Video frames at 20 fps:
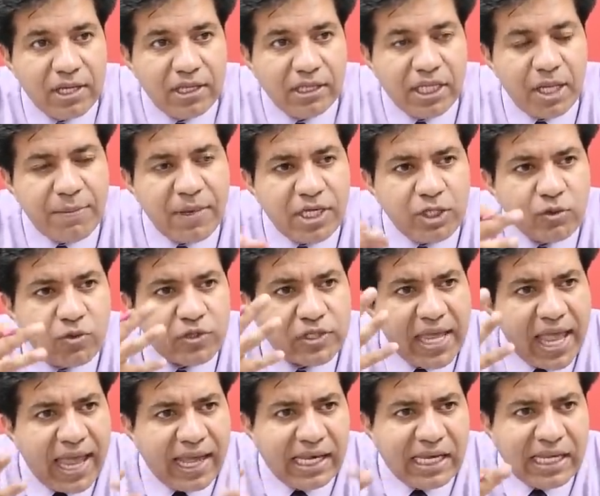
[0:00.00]
they may use
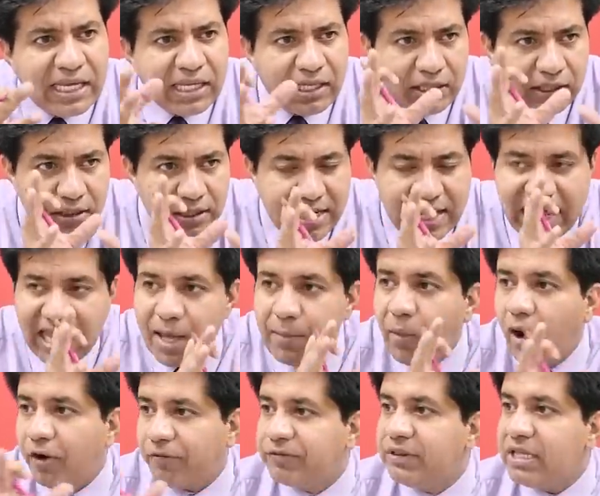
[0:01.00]
any name
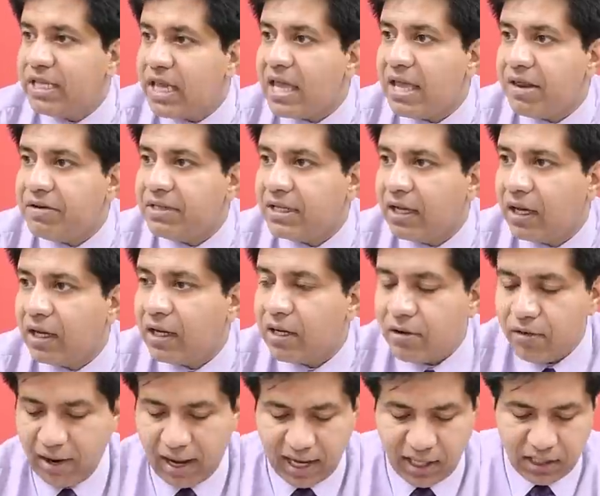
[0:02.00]
of the area
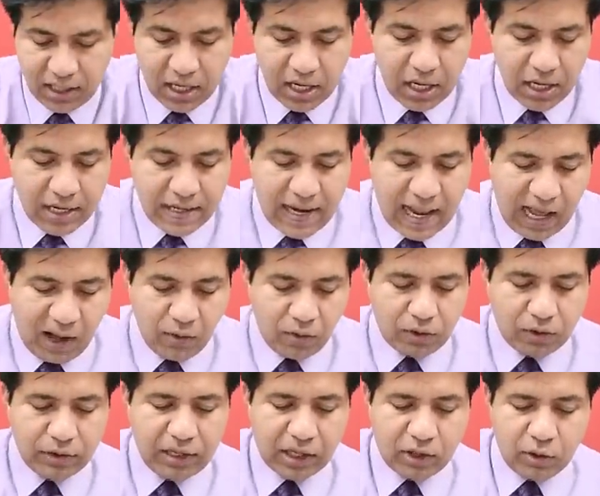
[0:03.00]
right
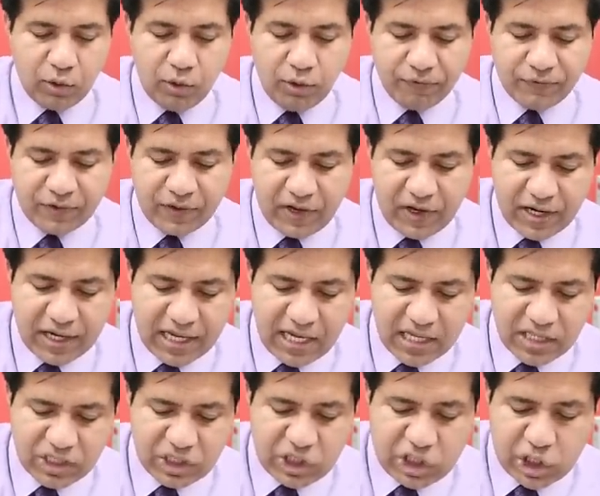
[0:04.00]
now the clue word
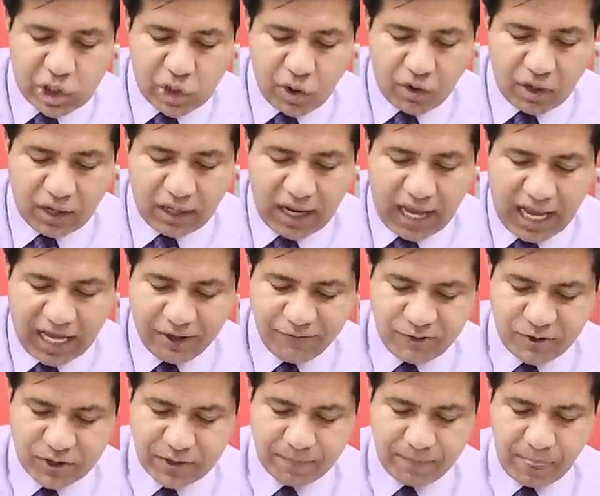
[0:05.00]
is
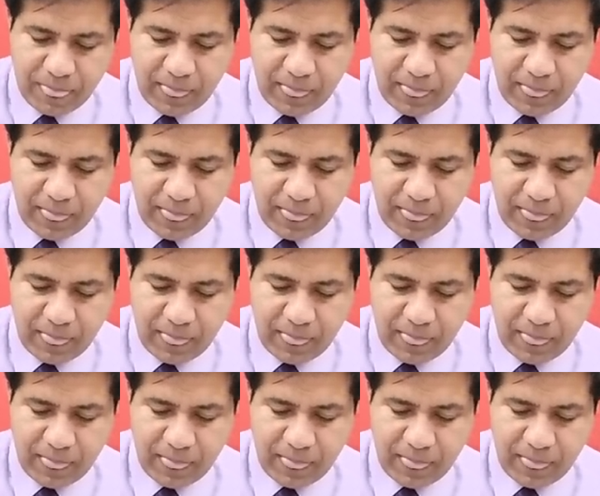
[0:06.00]
geoglyphs